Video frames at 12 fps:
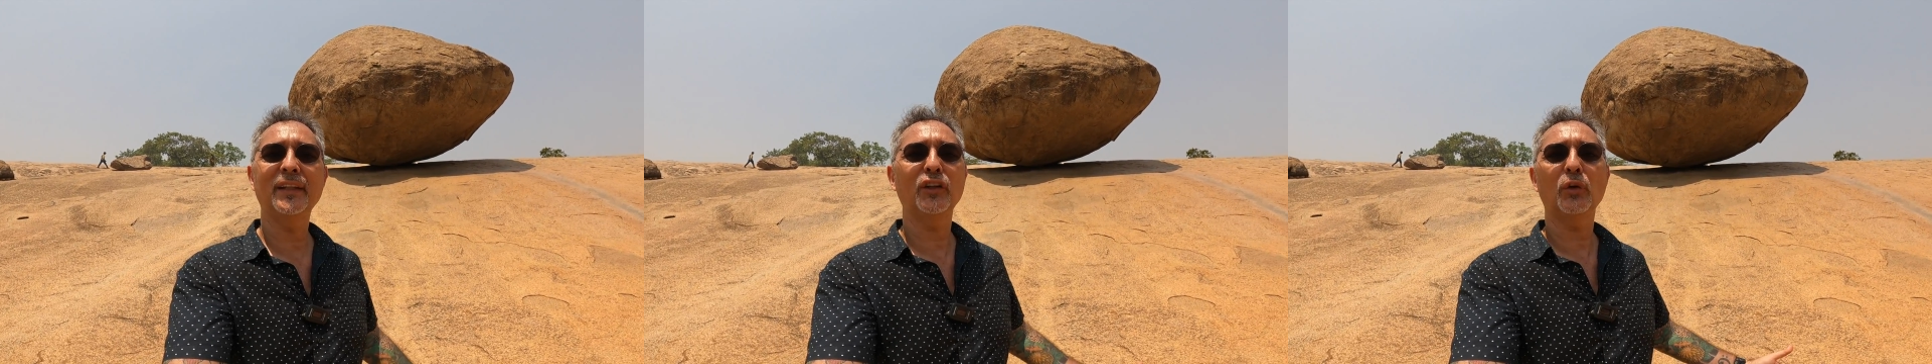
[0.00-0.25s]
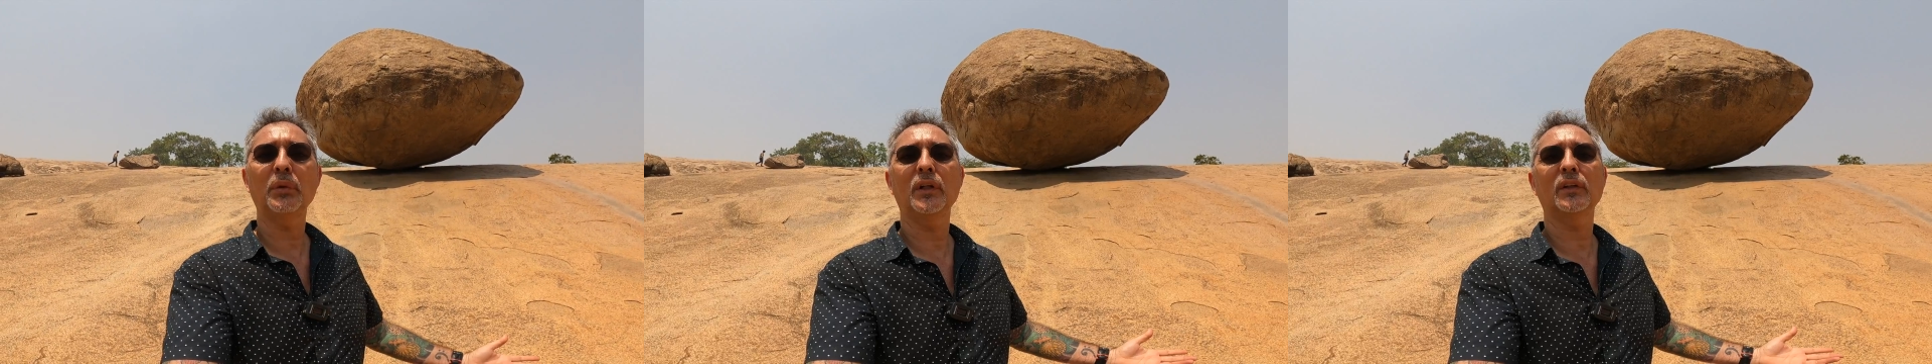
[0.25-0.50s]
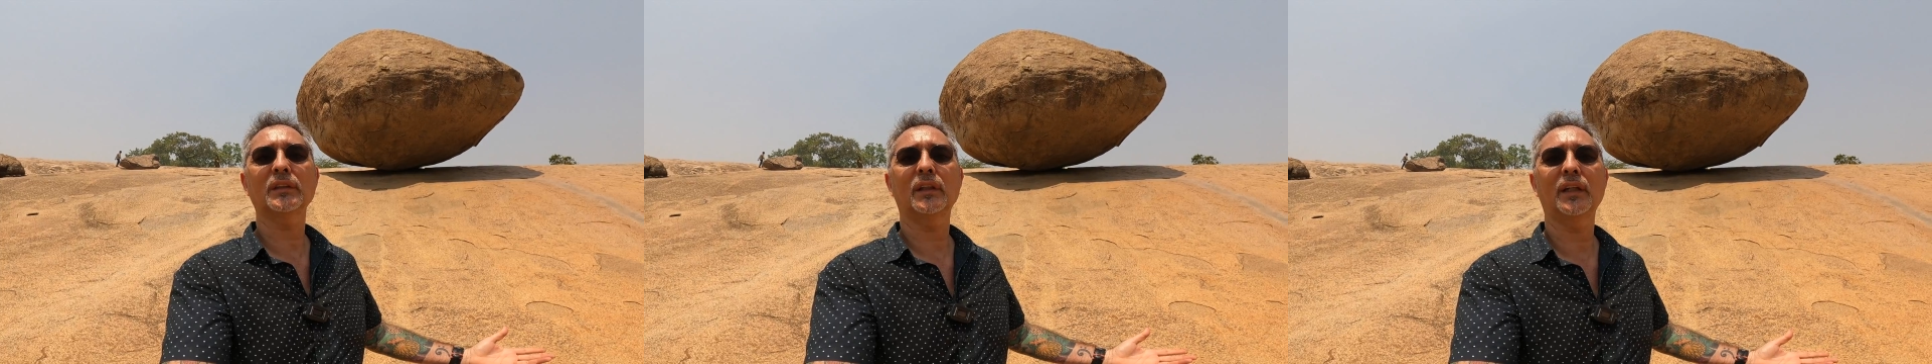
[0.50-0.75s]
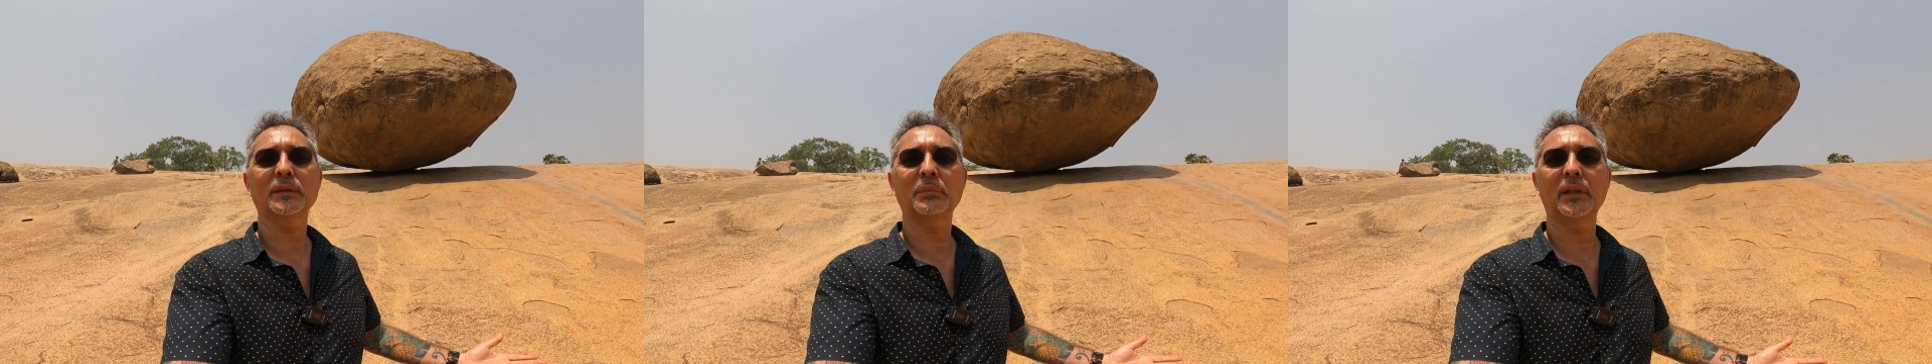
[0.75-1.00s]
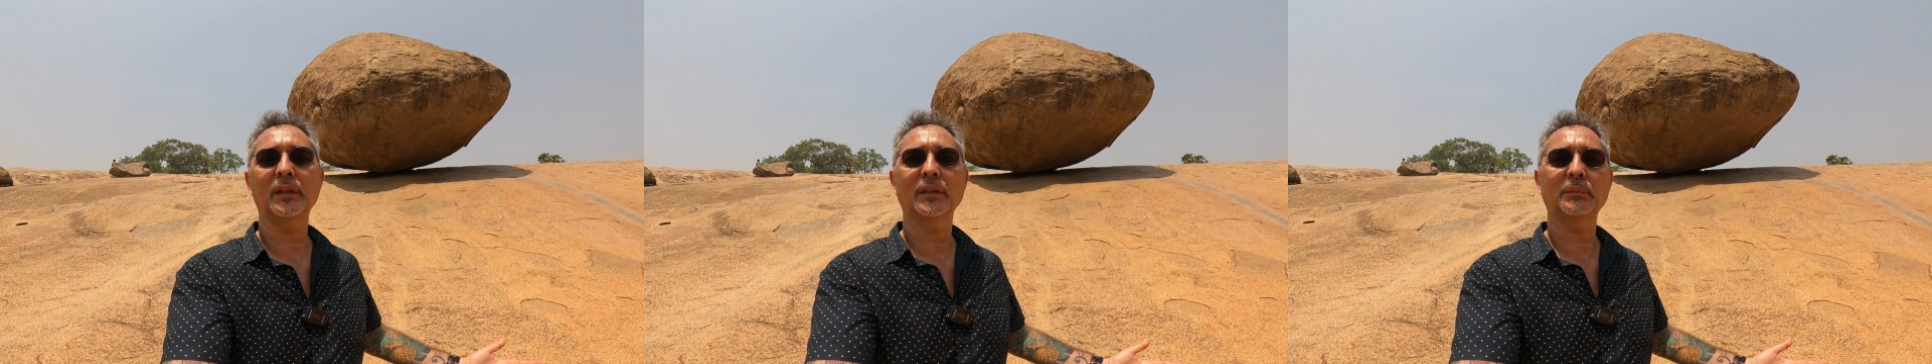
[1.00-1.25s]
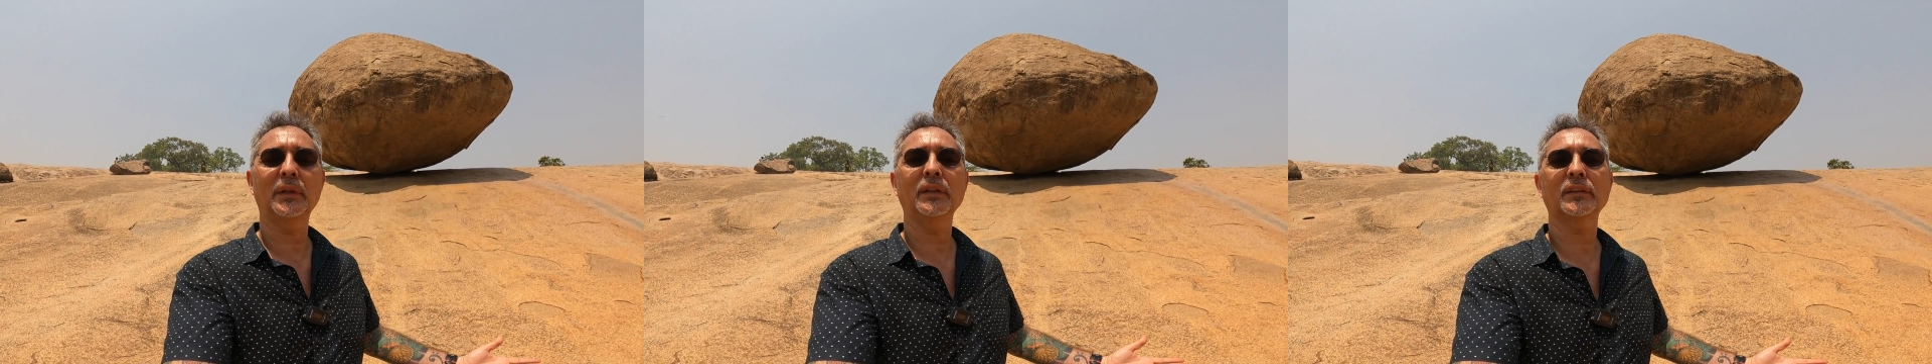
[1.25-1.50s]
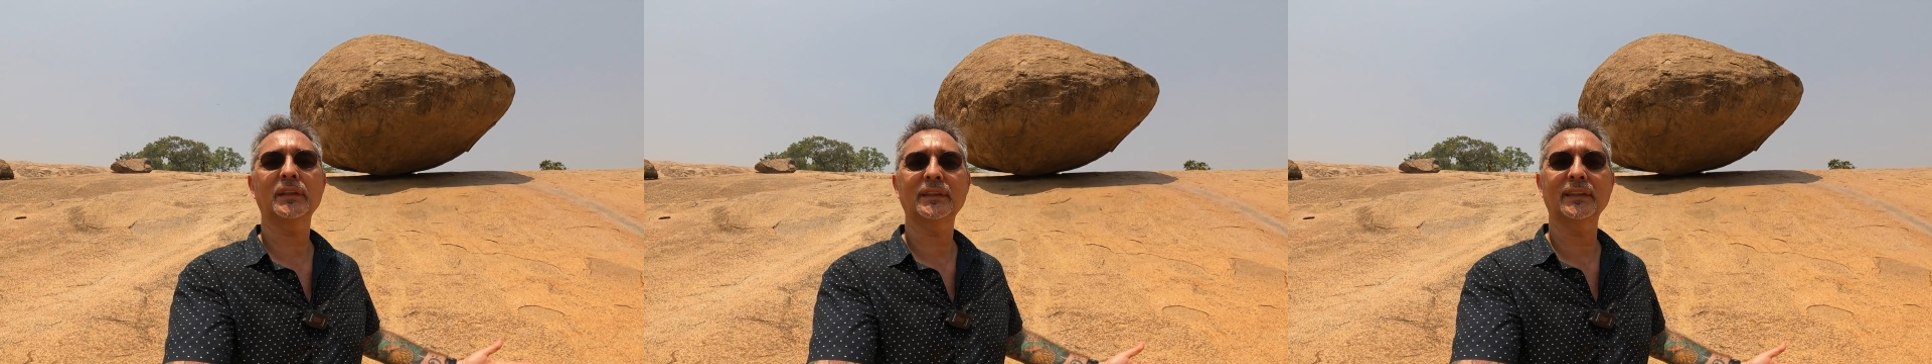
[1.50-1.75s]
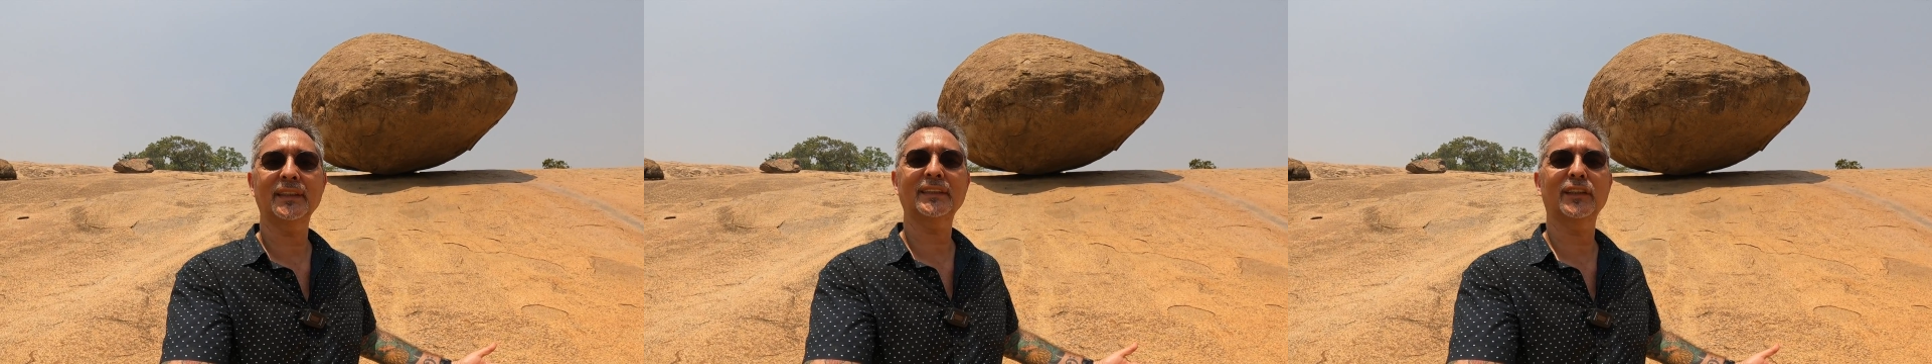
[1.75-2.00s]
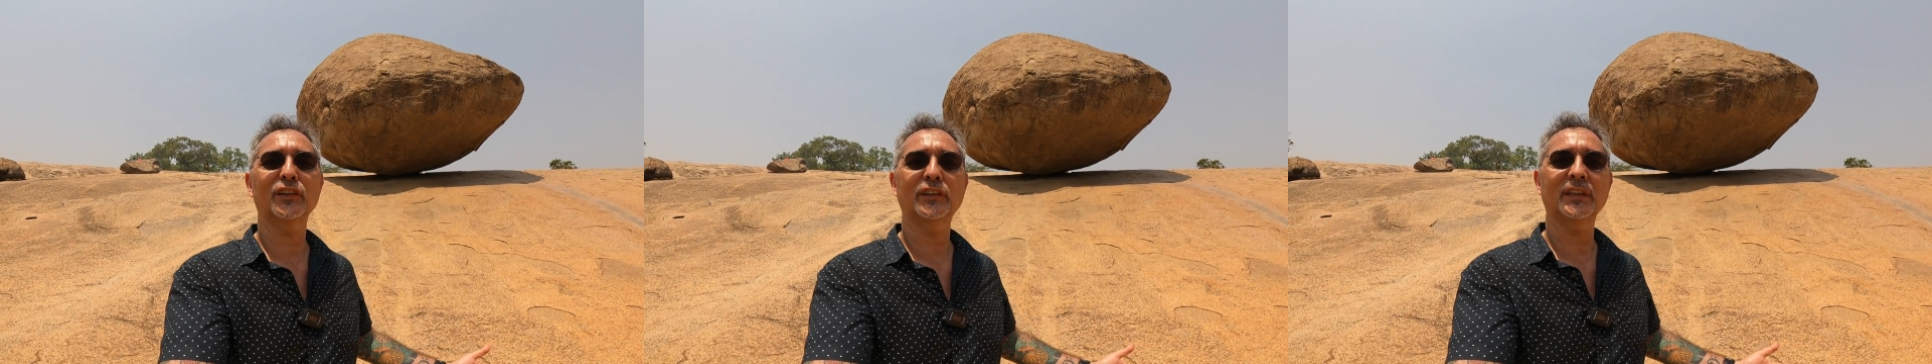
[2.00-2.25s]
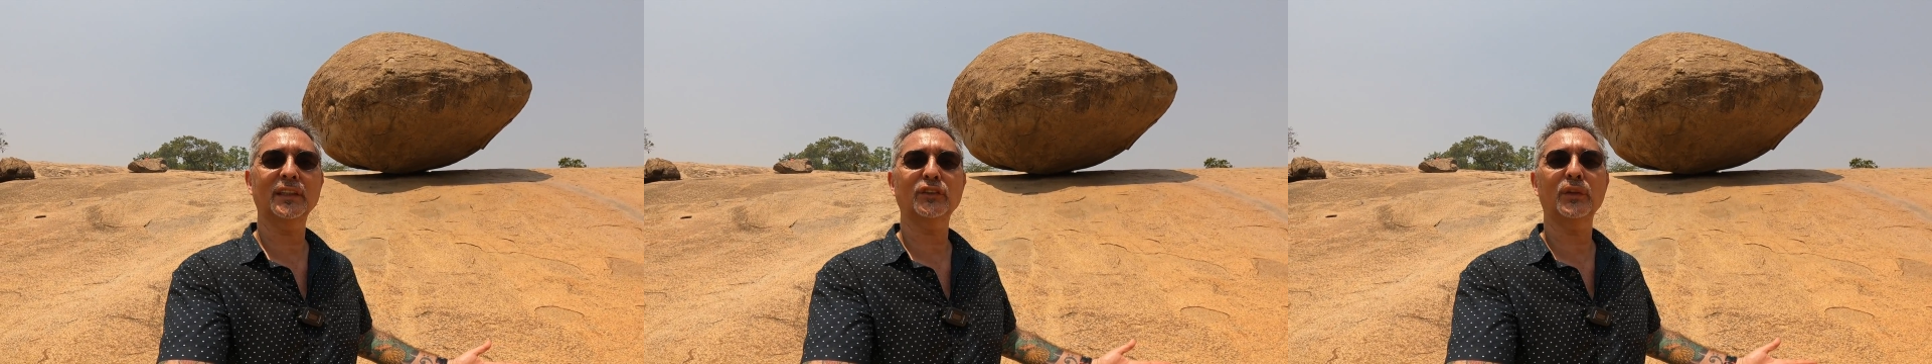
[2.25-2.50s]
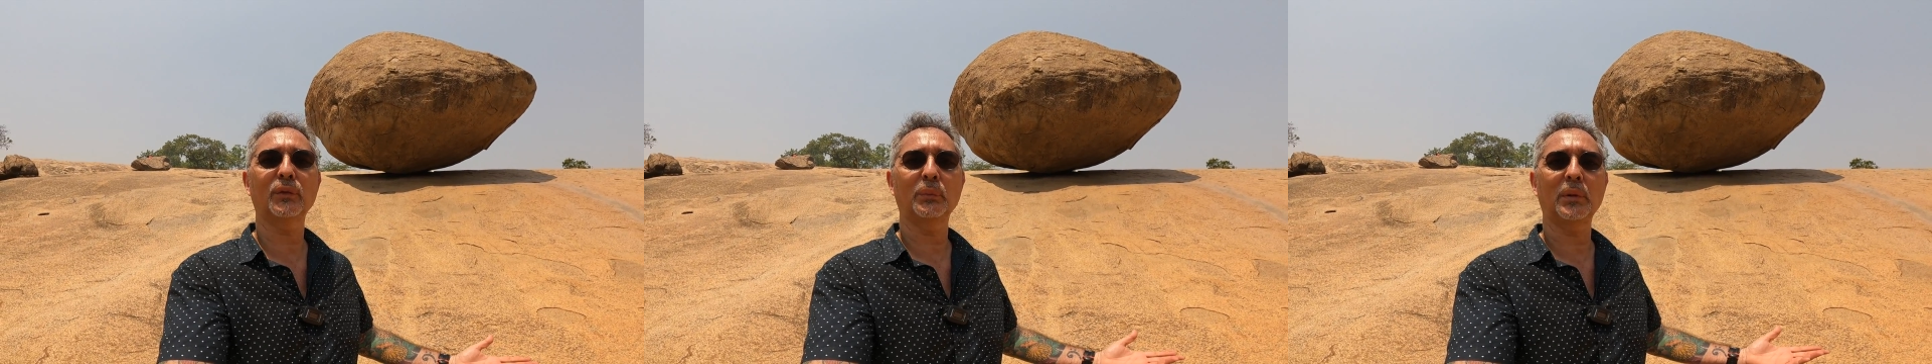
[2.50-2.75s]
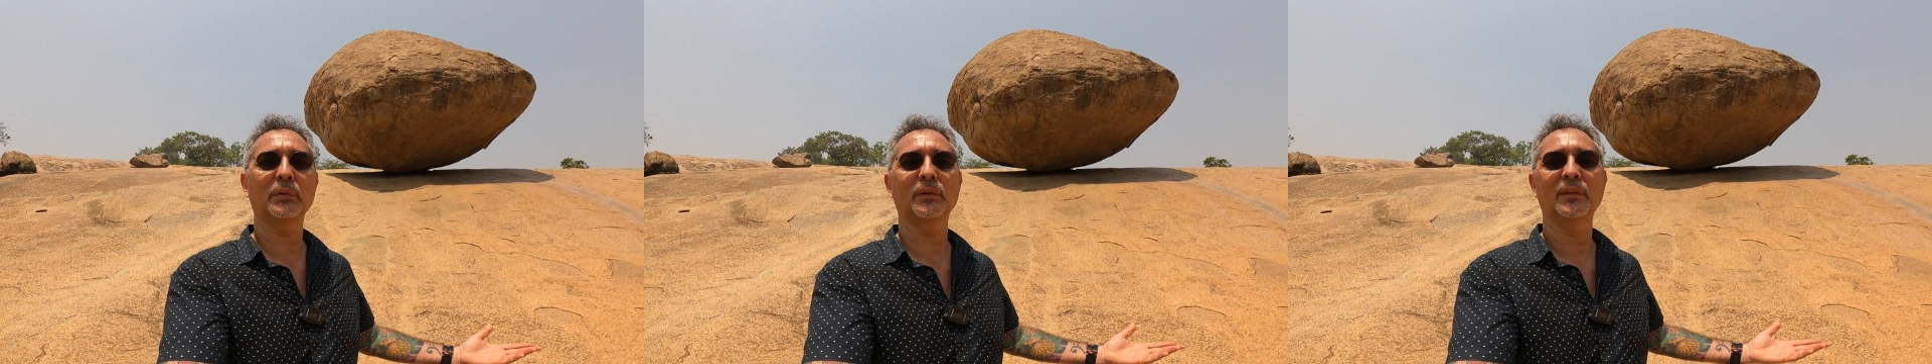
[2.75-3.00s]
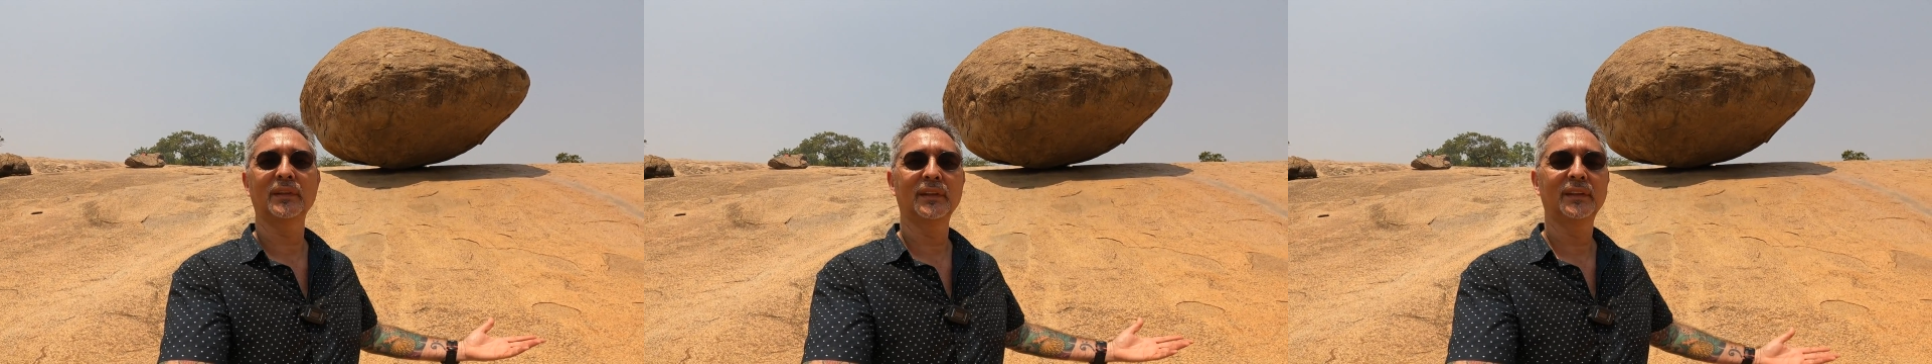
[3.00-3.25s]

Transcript: here. Nobody knows how long it's been here. It's been here since the 600th century when people